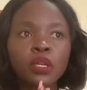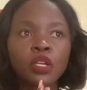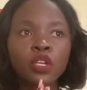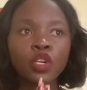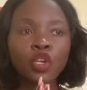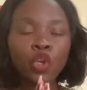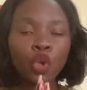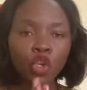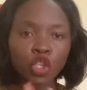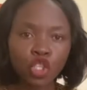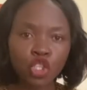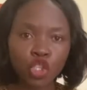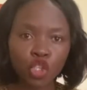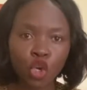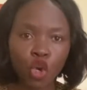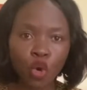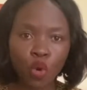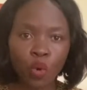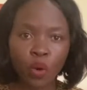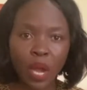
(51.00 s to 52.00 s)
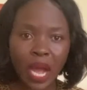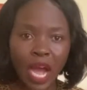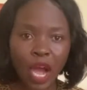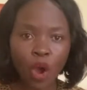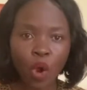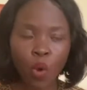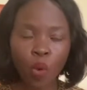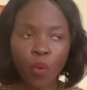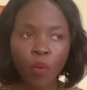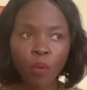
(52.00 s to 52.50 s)
not know
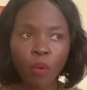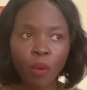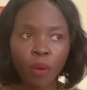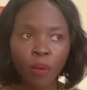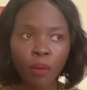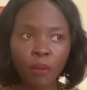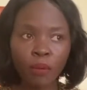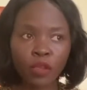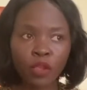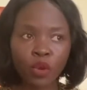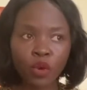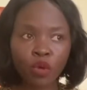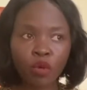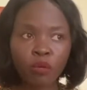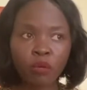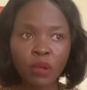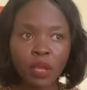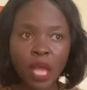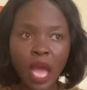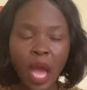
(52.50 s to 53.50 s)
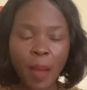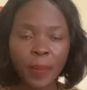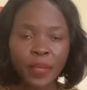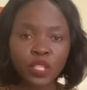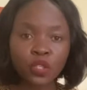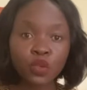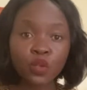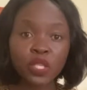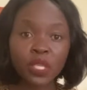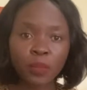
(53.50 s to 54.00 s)
how, a
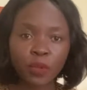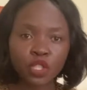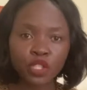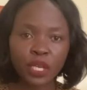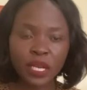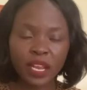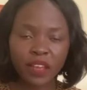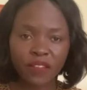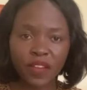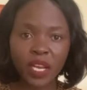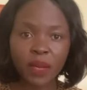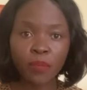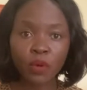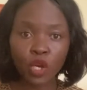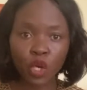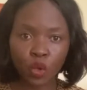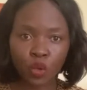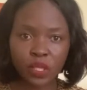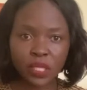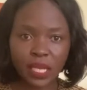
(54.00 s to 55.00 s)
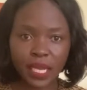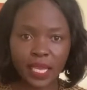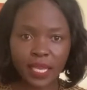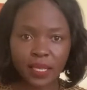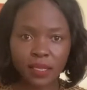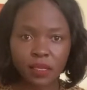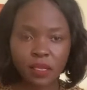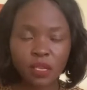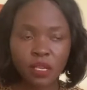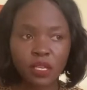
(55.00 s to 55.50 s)
person who's emotionally available looks like.
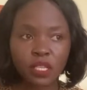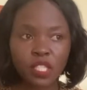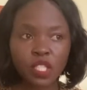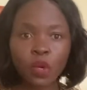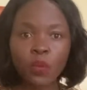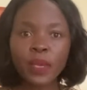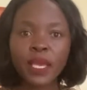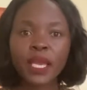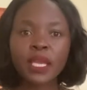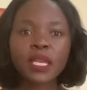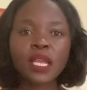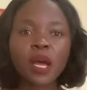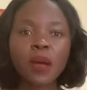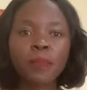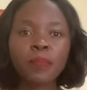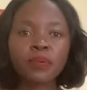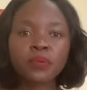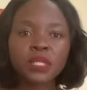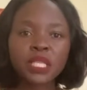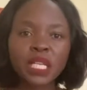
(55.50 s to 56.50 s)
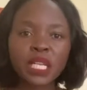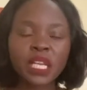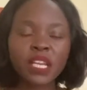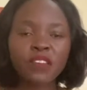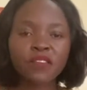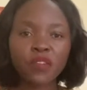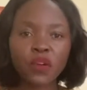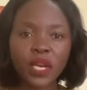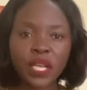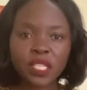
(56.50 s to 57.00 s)
So we end up settling
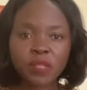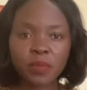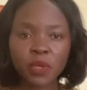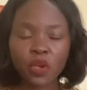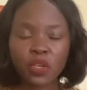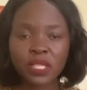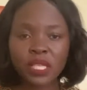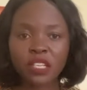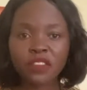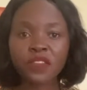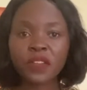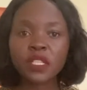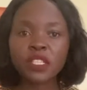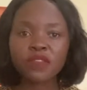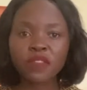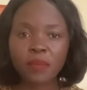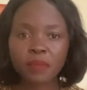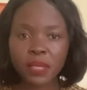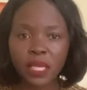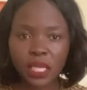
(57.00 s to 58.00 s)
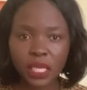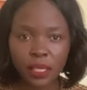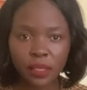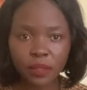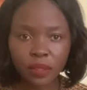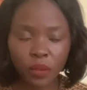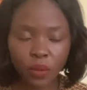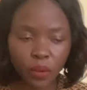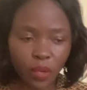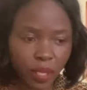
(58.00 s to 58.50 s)
for less because that feels familiar,
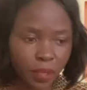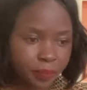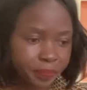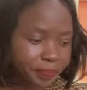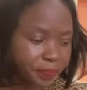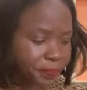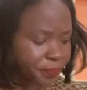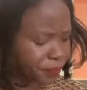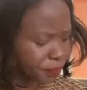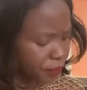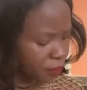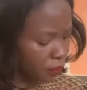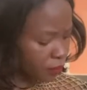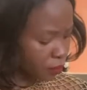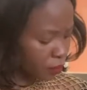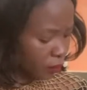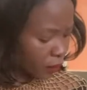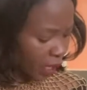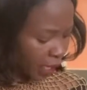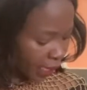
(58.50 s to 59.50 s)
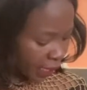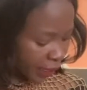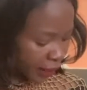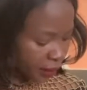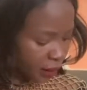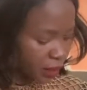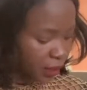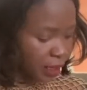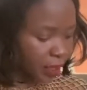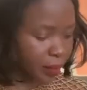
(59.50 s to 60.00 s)
okay?
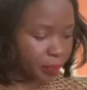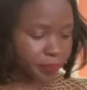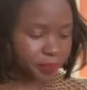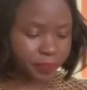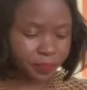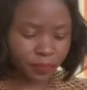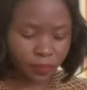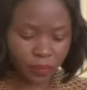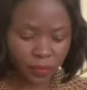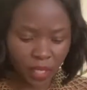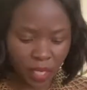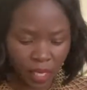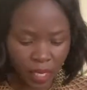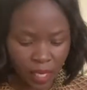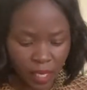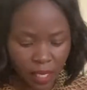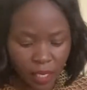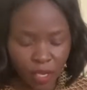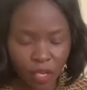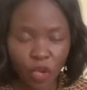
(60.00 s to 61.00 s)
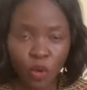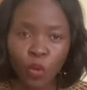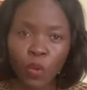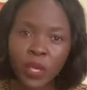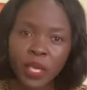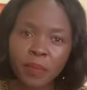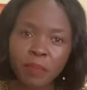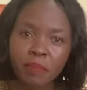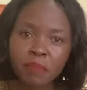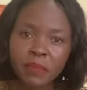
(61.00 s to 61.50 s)
And
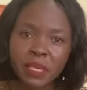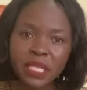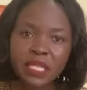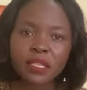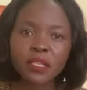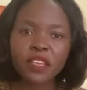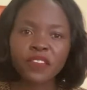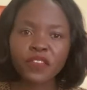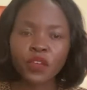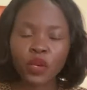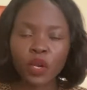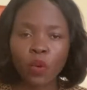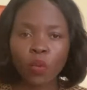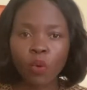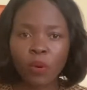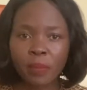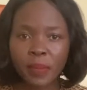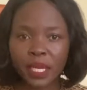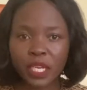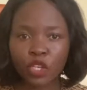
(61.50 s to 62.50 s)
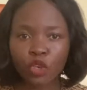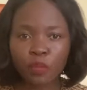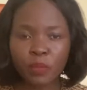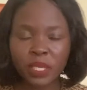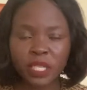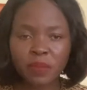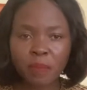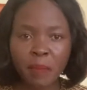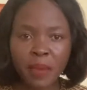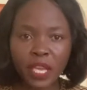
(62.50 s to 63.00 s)
we meet, if you're a woman, you
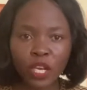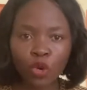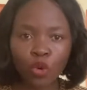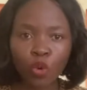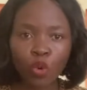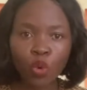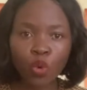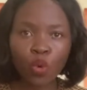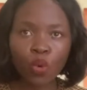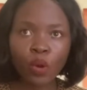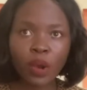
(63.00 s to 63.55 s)
meet men who